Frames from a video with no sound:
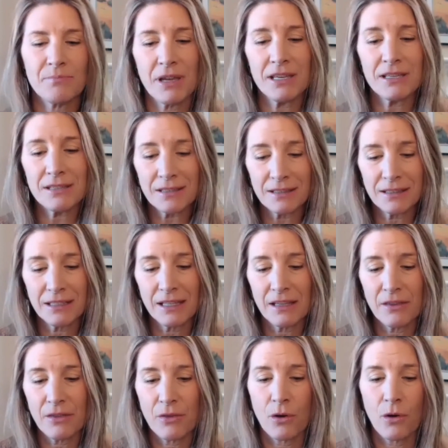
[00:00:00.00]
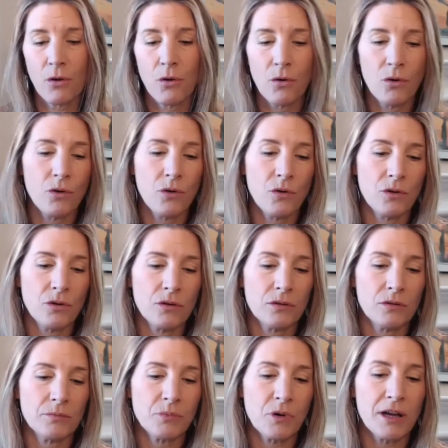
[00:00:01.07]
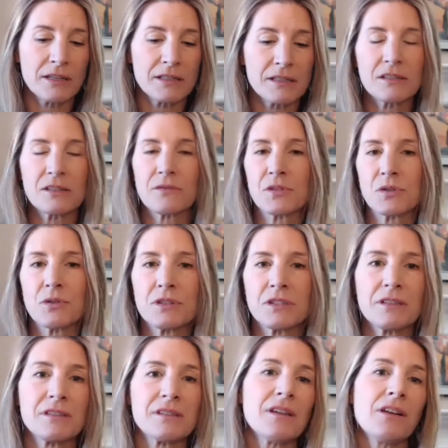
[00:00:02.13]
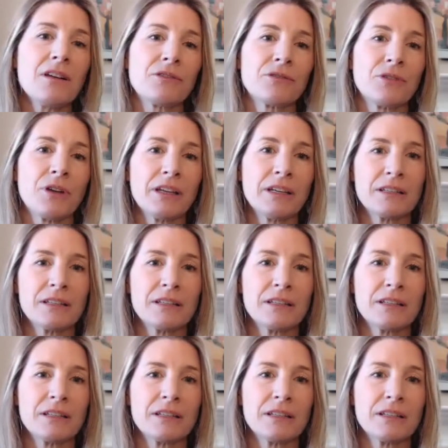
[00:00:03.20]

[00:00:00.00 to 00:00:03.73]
basically the whole process of source itself, right?